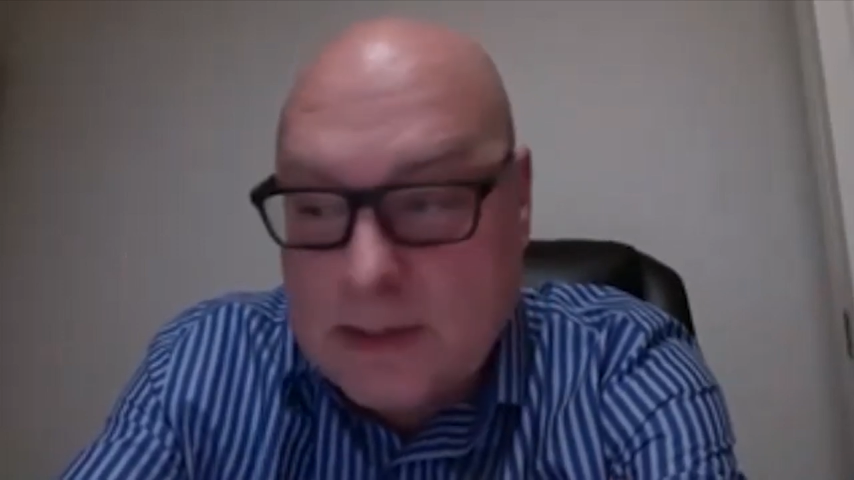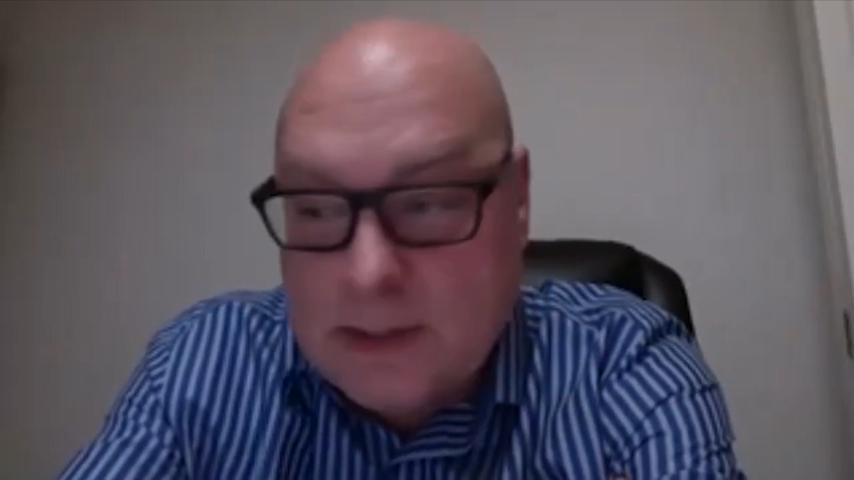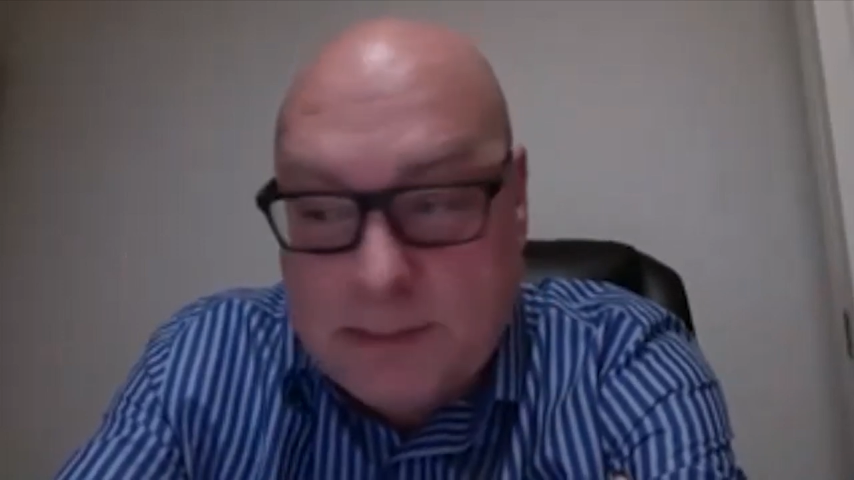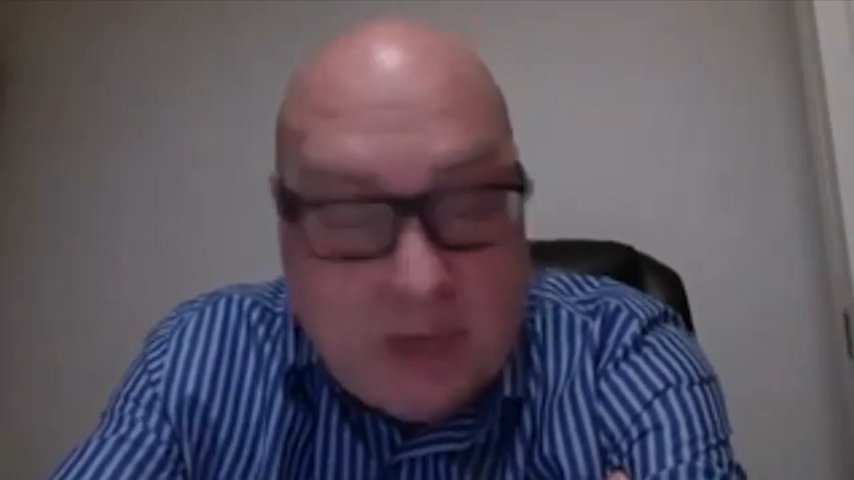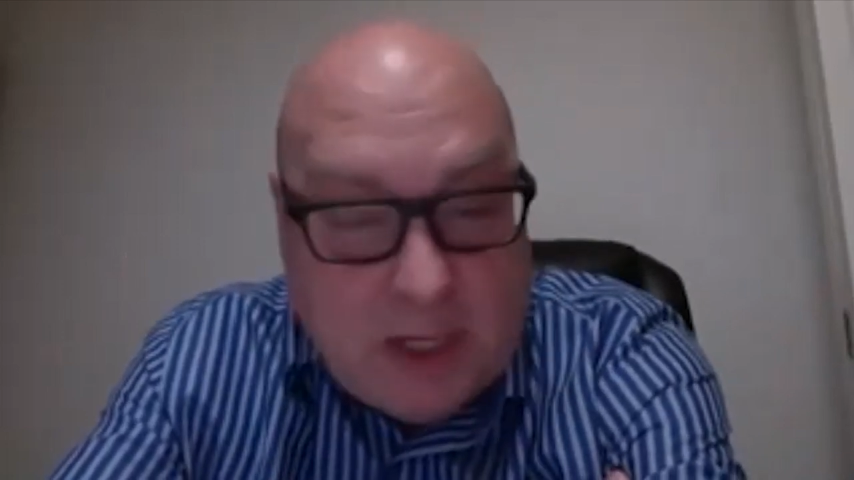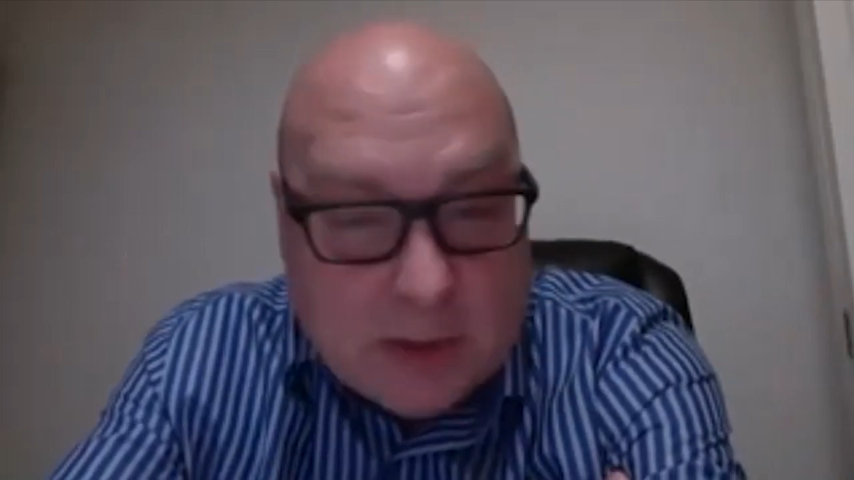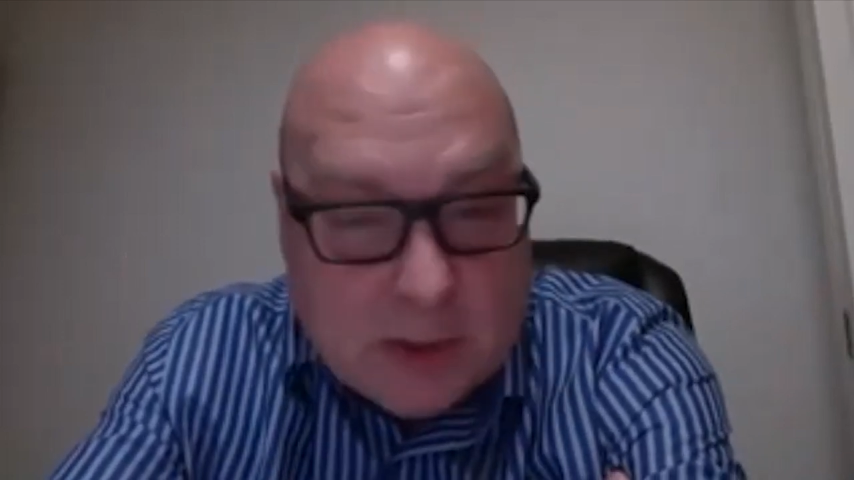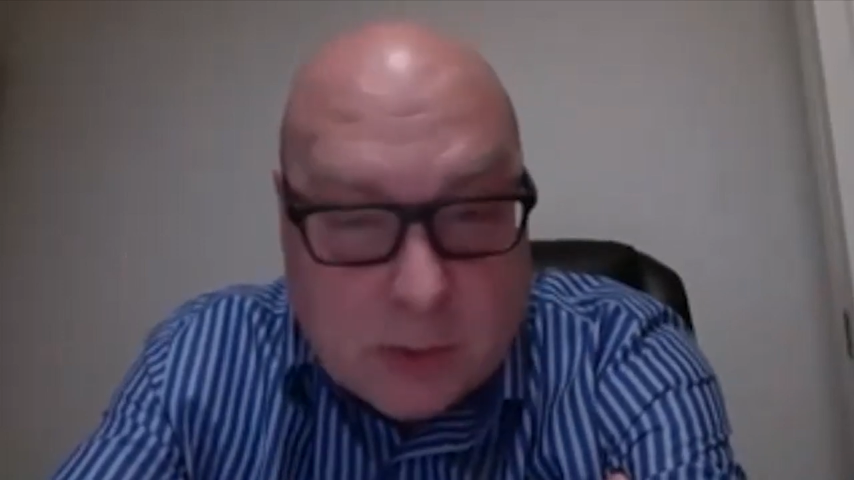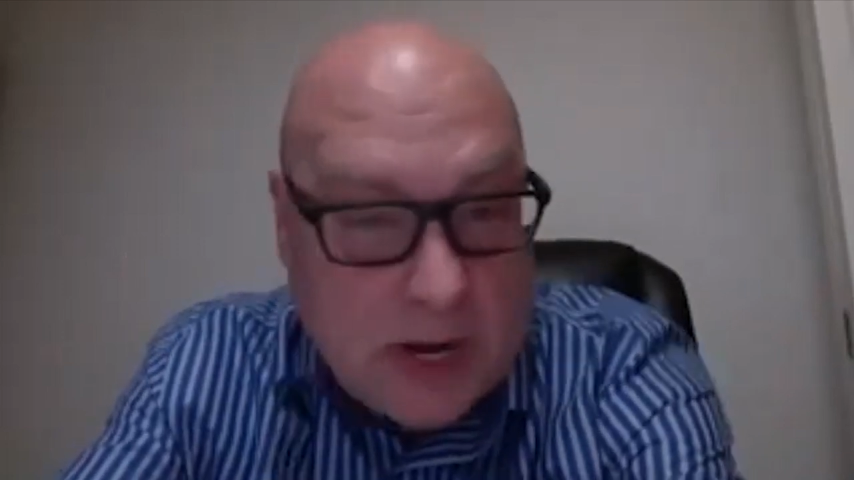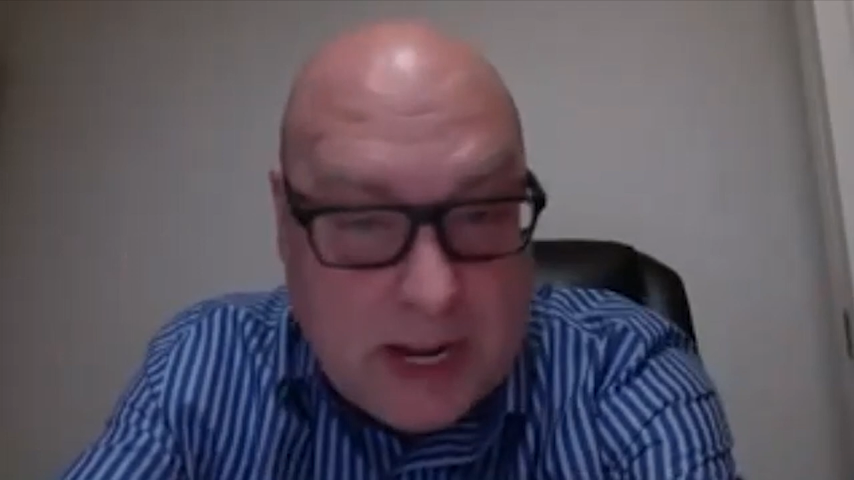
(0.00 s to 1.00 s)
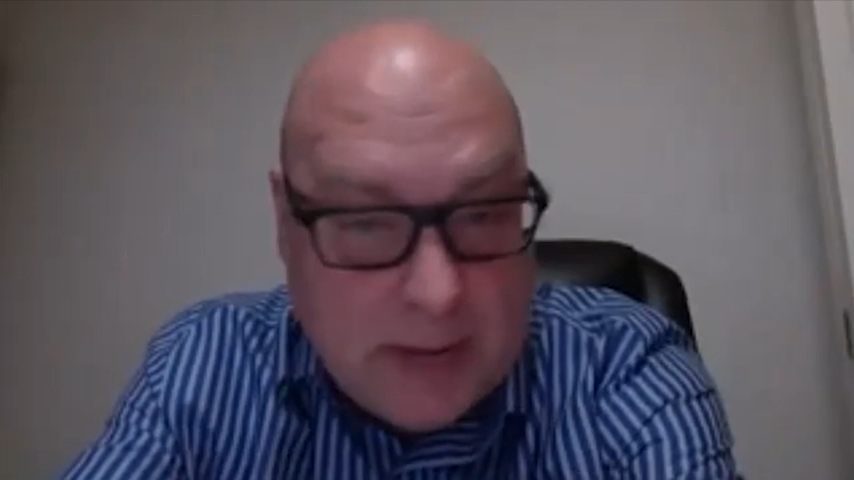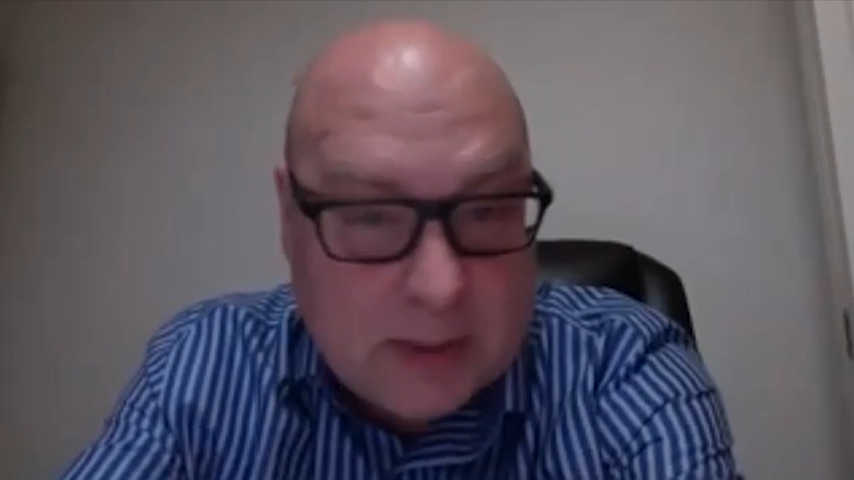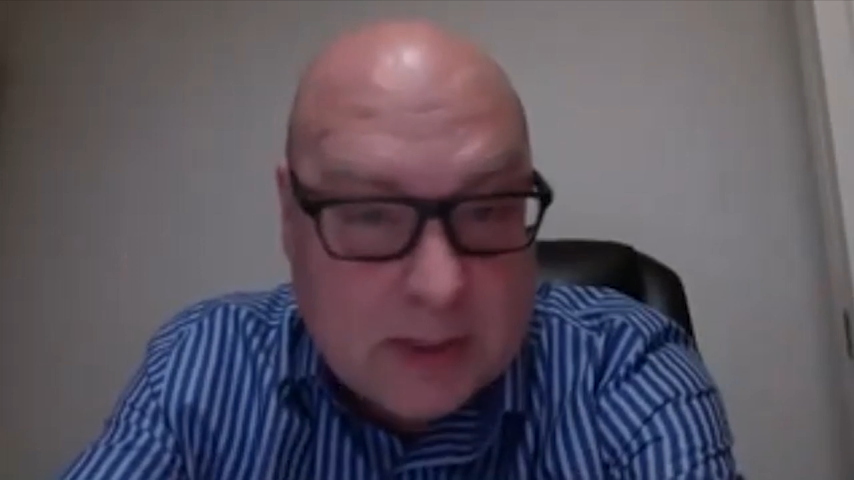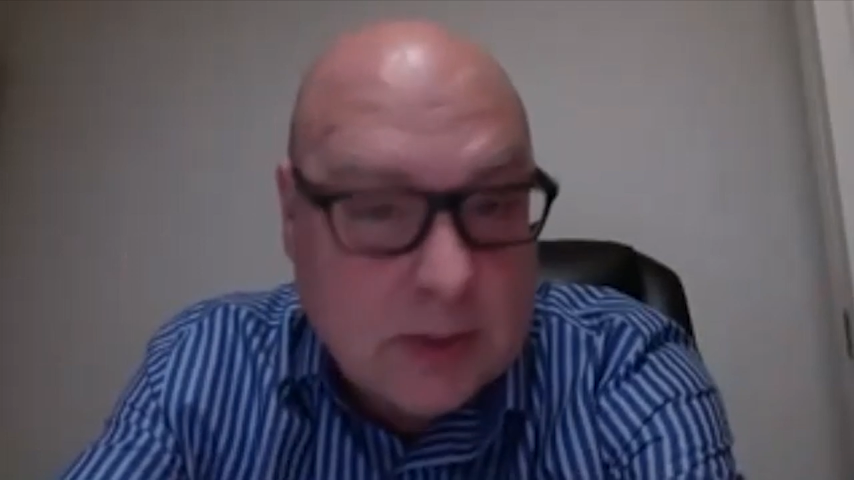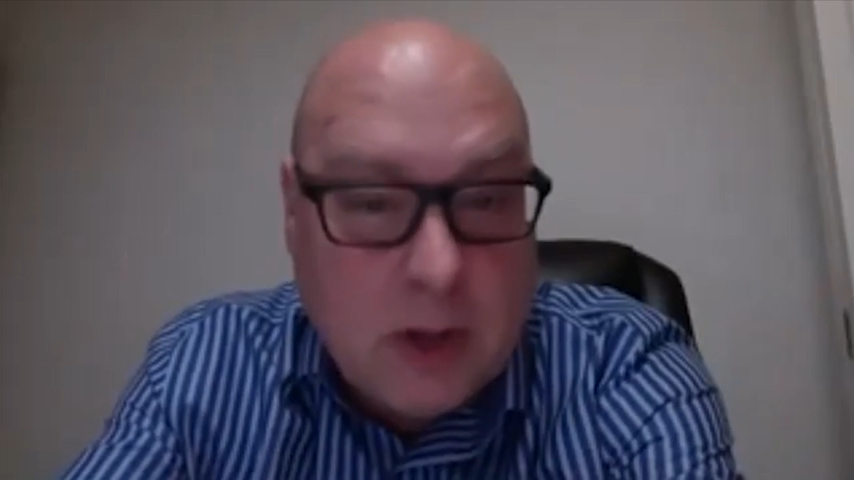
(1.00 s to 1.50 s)
the Beatles were able
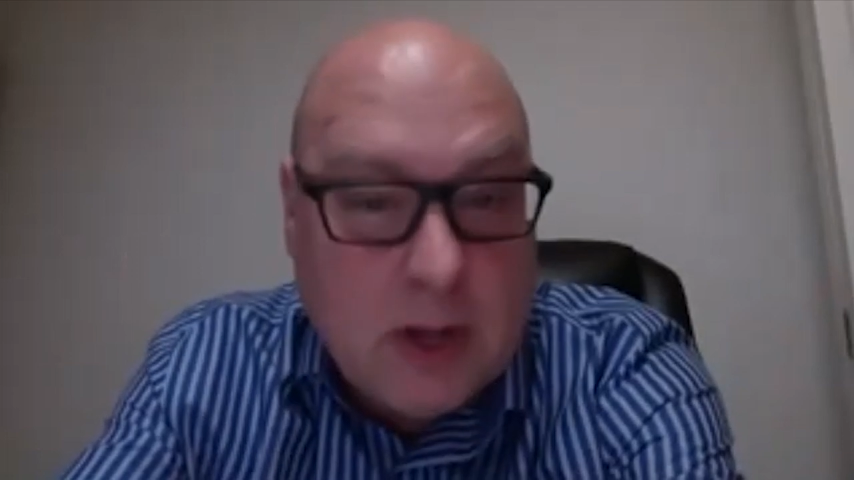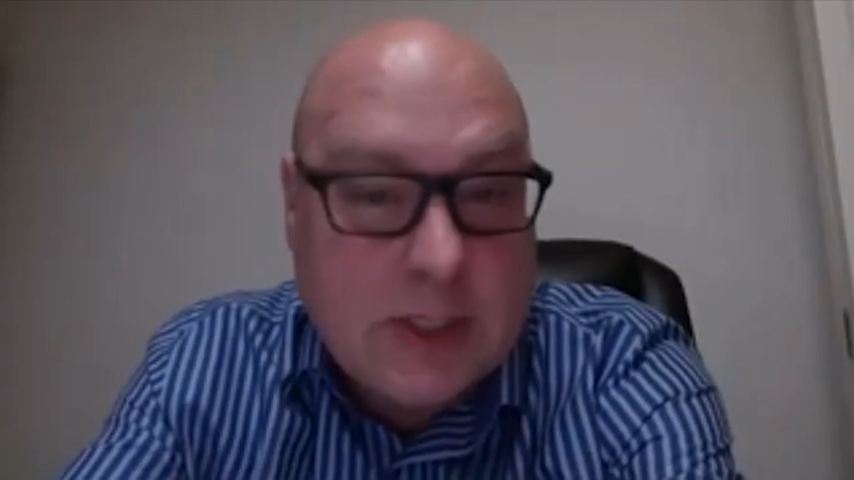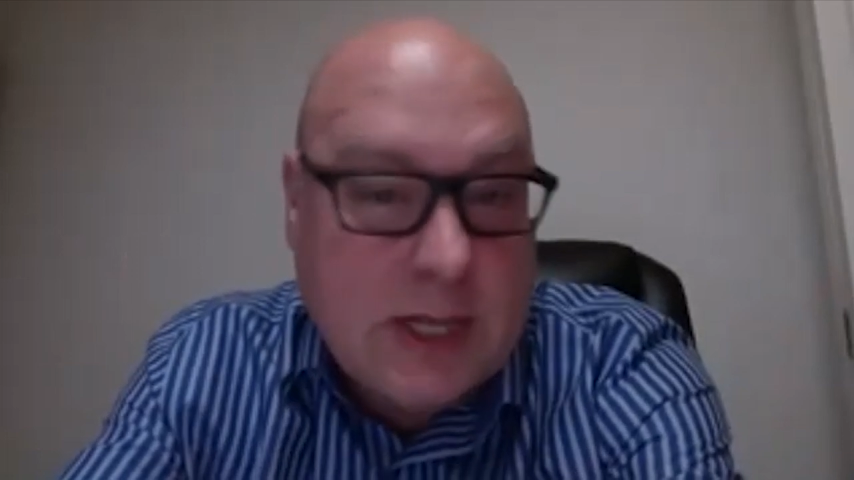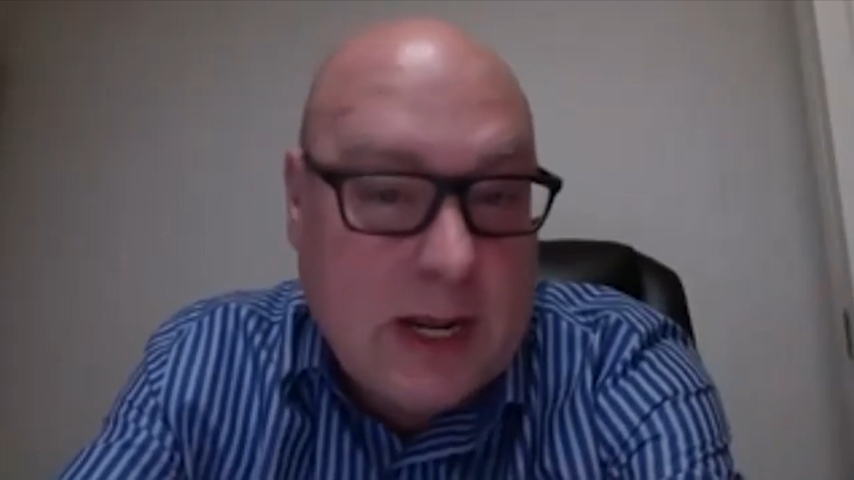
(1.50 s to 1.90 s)
to launch